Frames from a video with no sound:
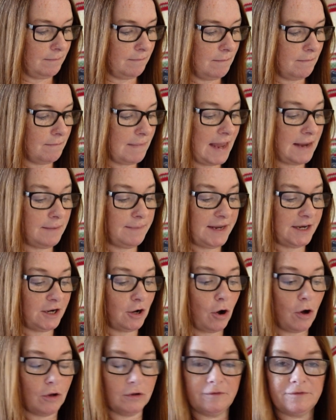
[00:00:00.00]
Maybe in
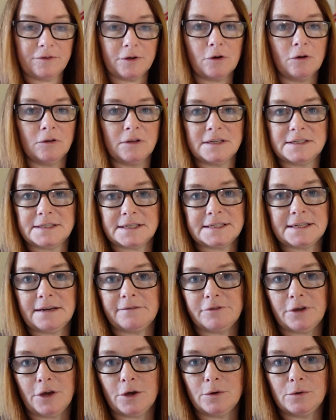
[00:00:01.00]
all of the colours that
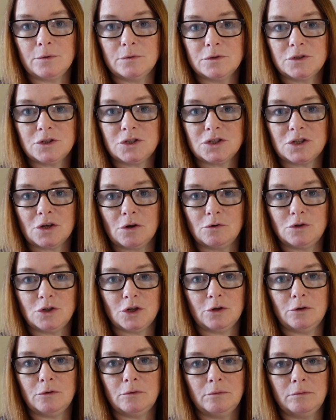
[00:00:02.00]
I've used. So
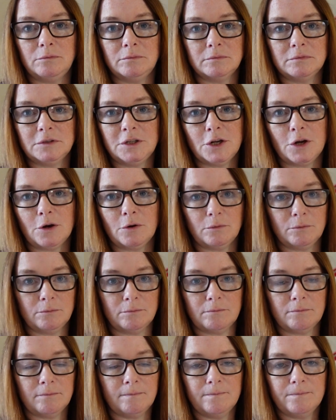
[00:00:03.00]
do, you know,
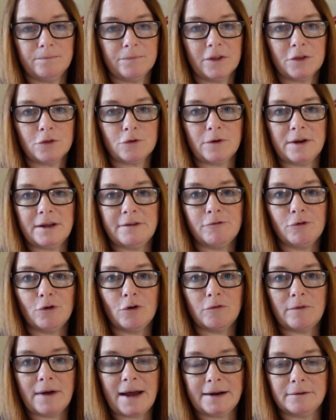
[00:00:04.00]
3 or
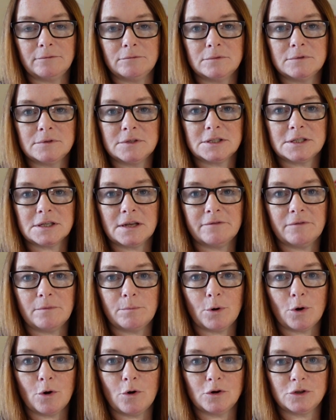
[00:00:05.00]
4 rounds of a
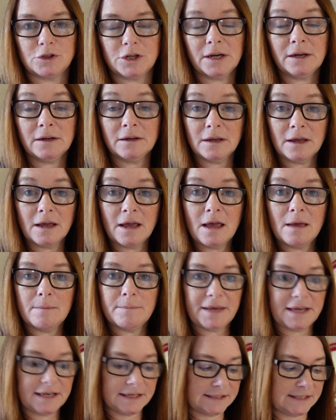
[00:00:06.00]
border,
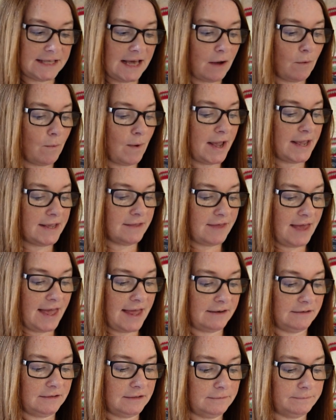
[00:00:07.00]
because that way
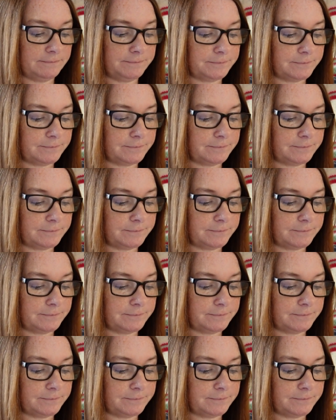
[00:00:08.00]
then